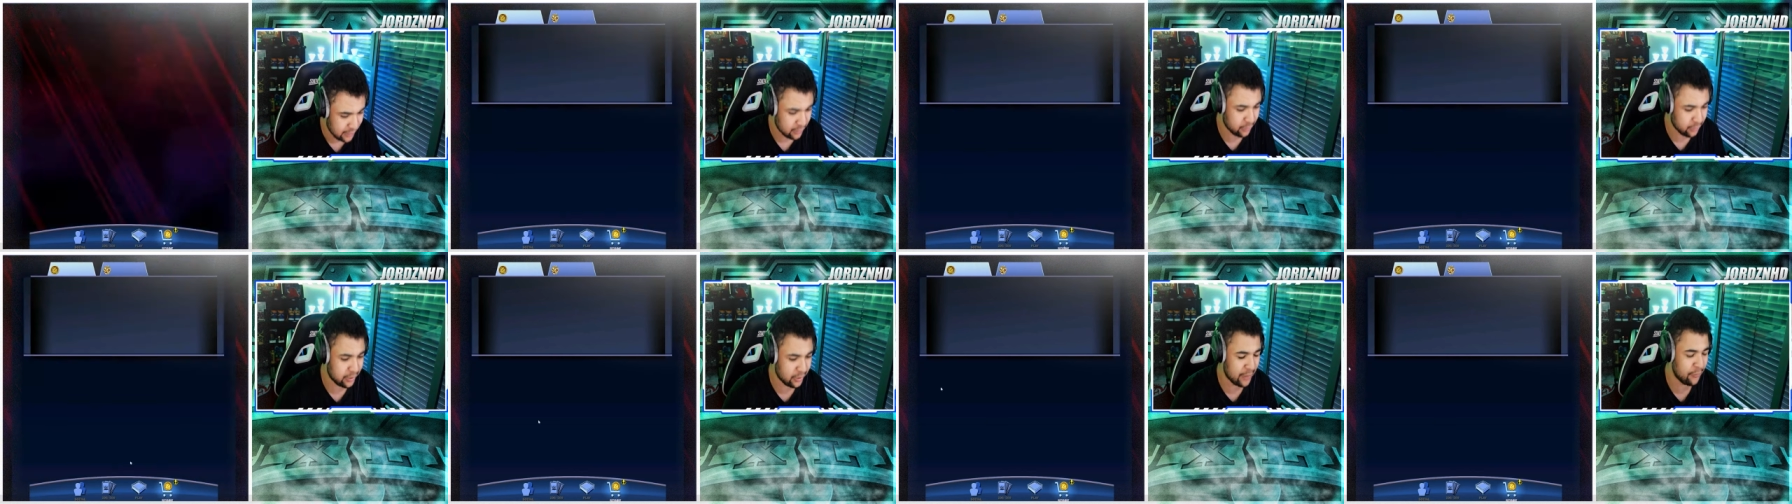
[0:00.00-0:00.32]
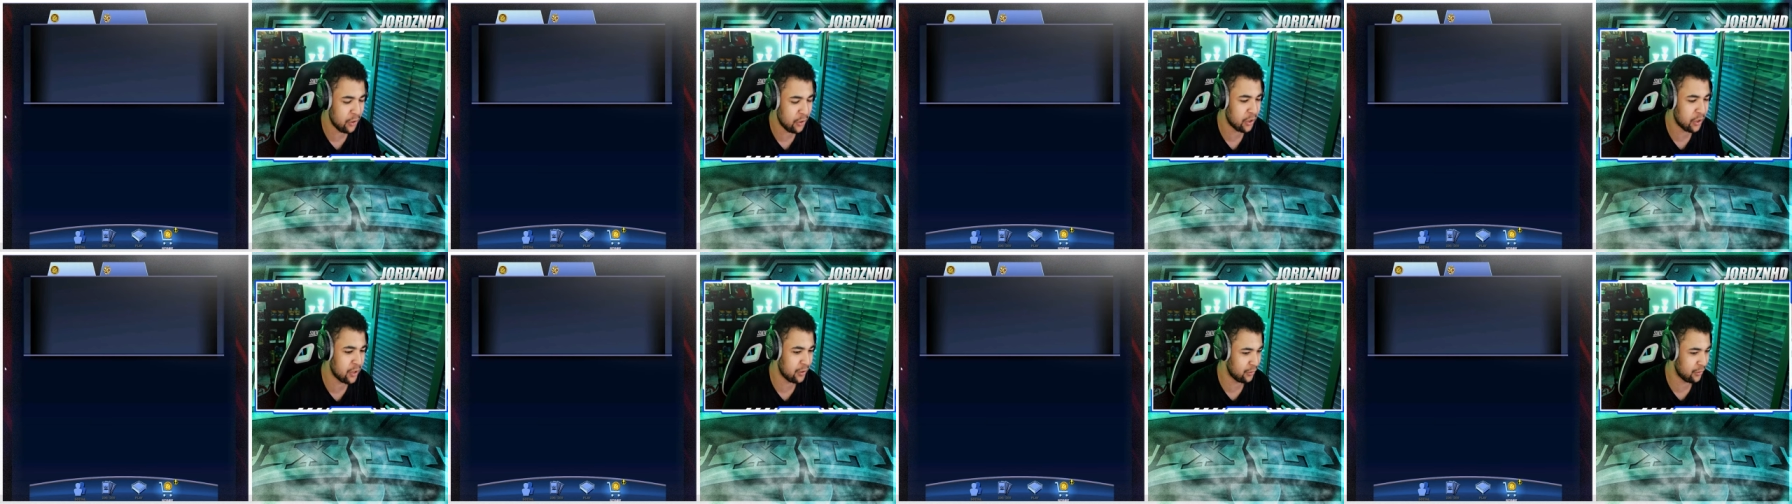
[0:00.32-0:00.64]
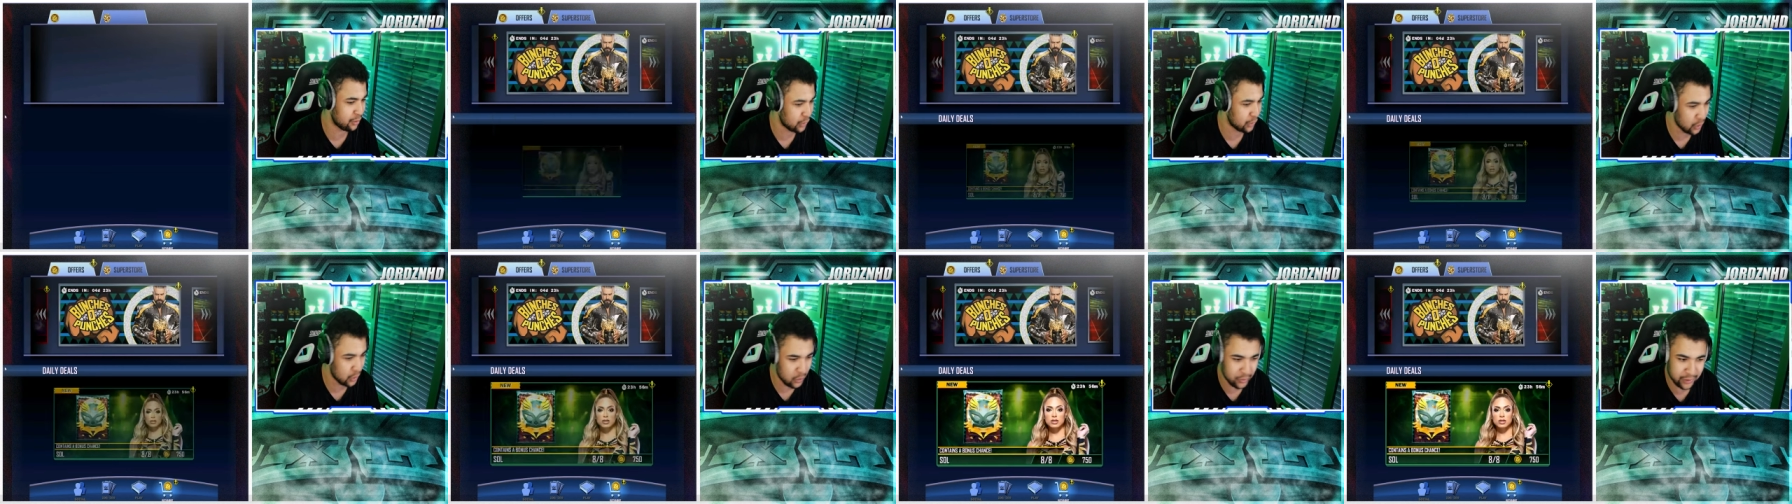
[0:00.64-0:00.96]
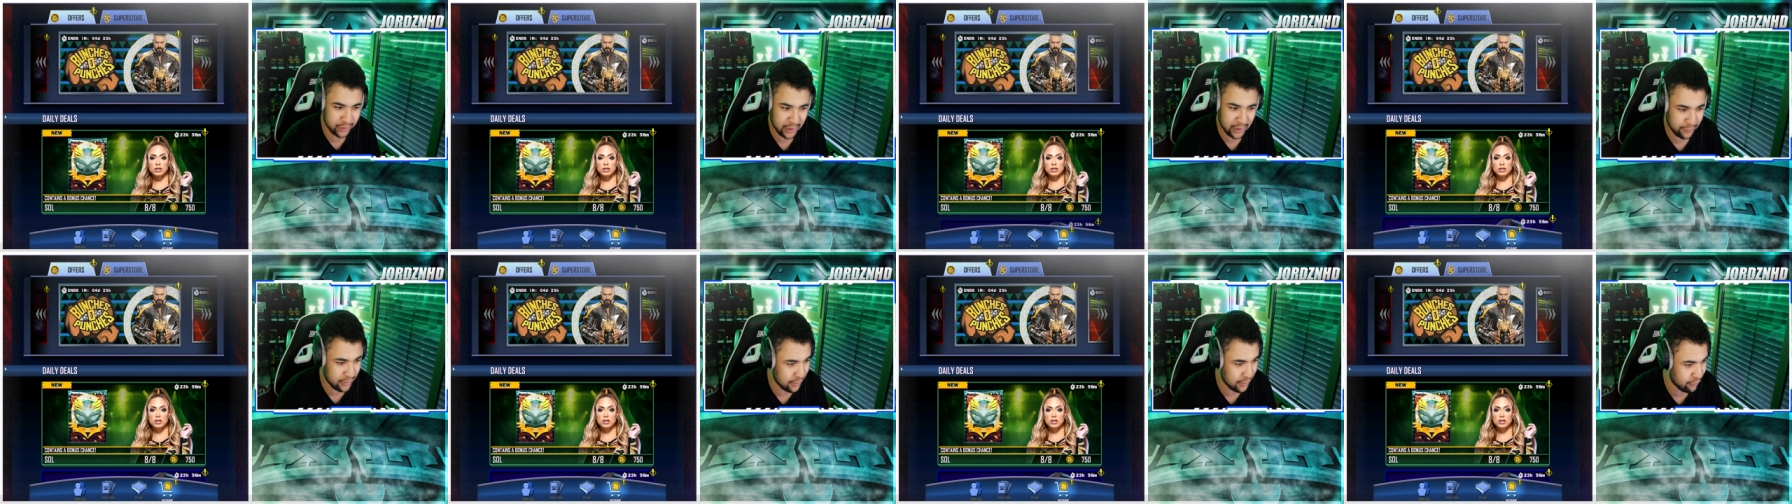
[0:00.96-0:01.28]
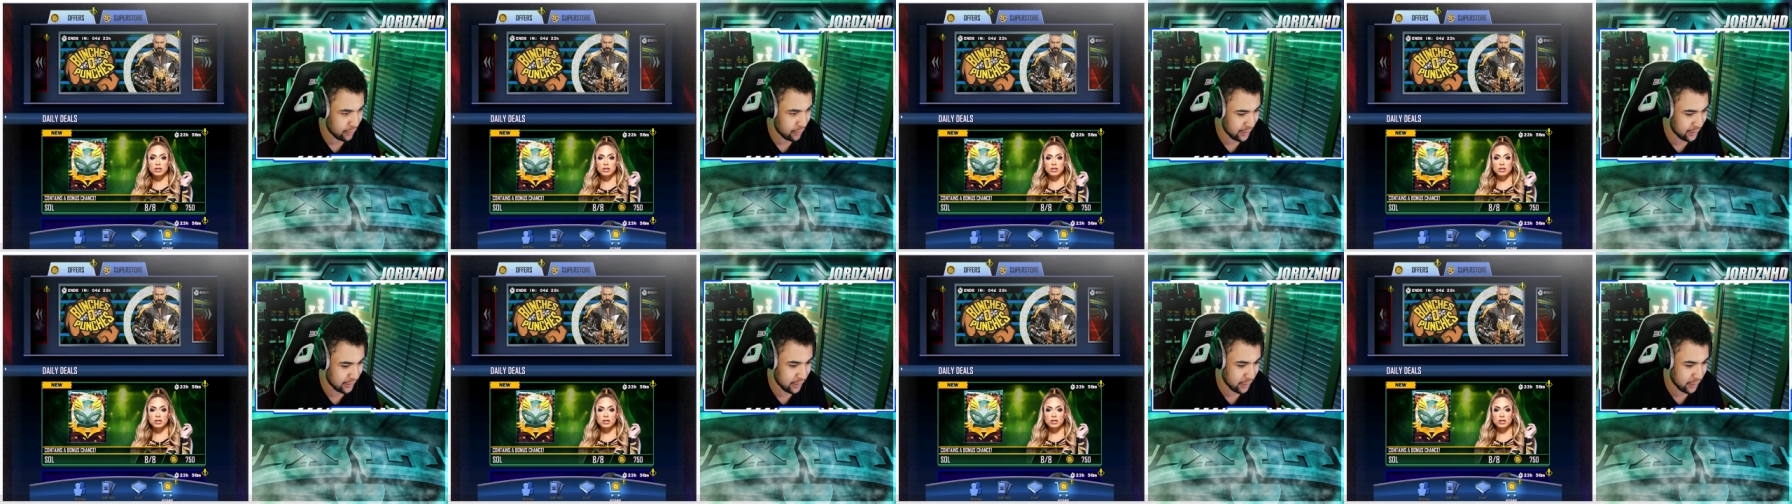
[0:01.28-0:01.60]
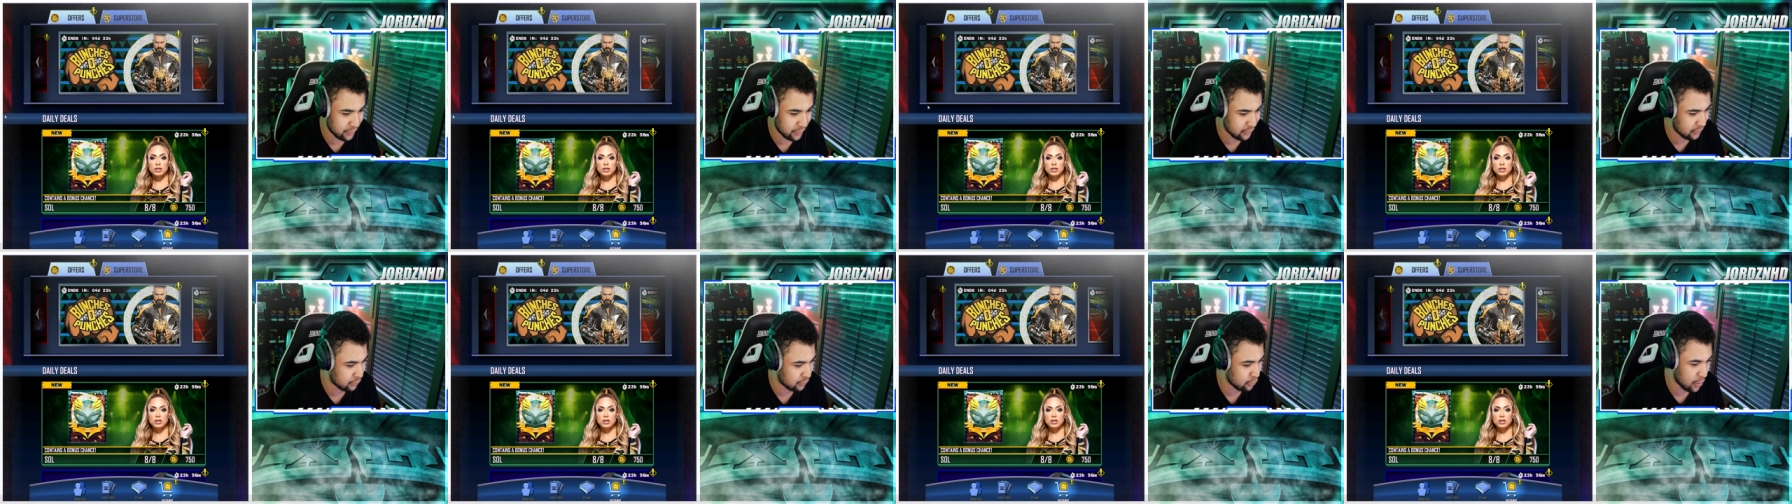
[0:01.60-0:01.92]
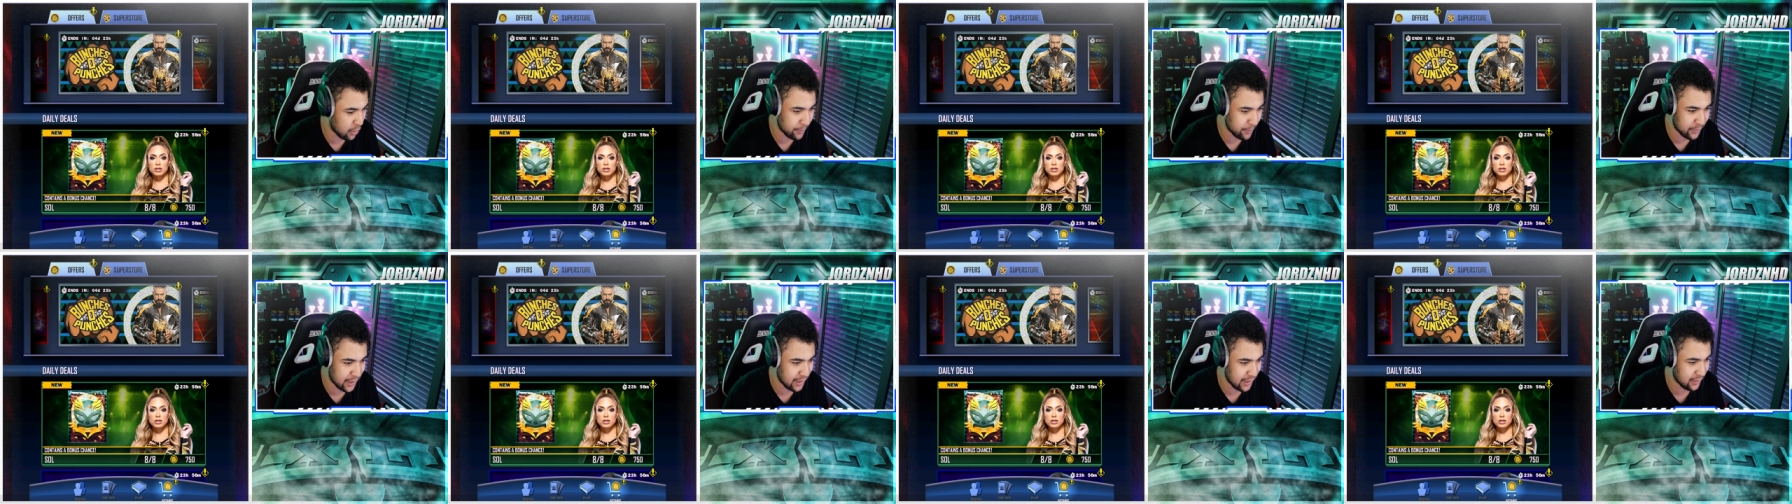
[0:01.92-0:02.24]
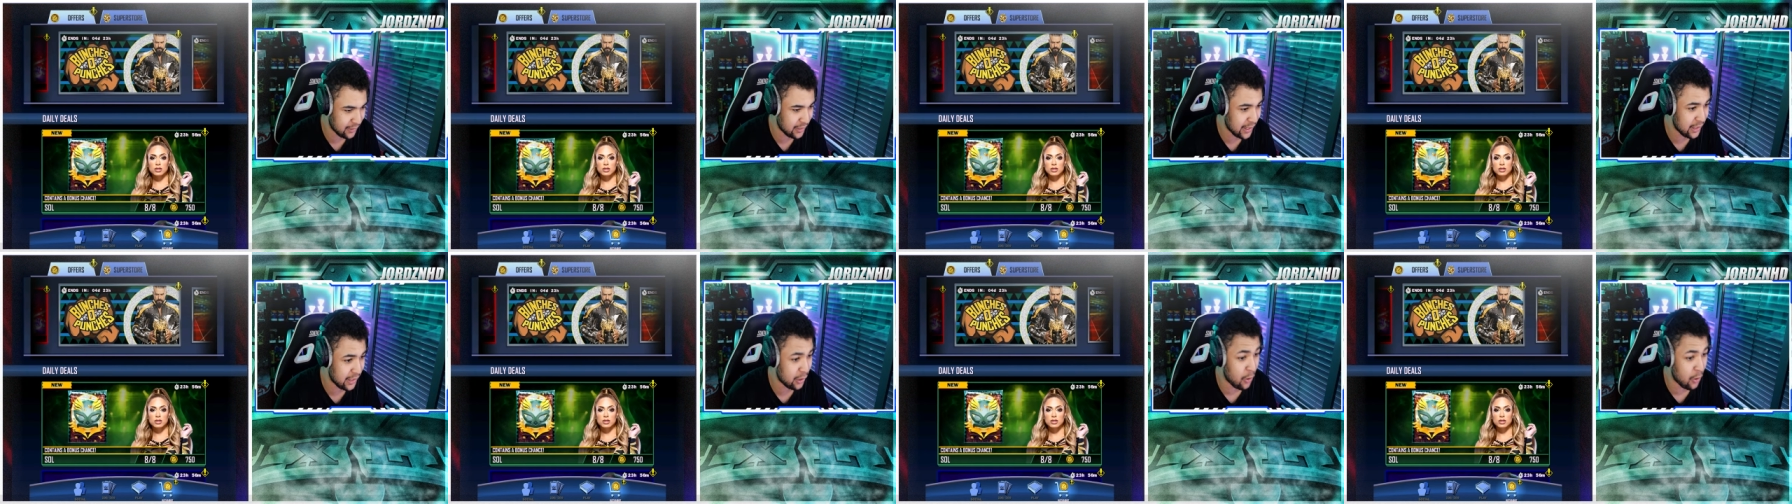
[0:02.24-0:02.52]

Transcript: let's have a look at the store, see if they've dropped anything.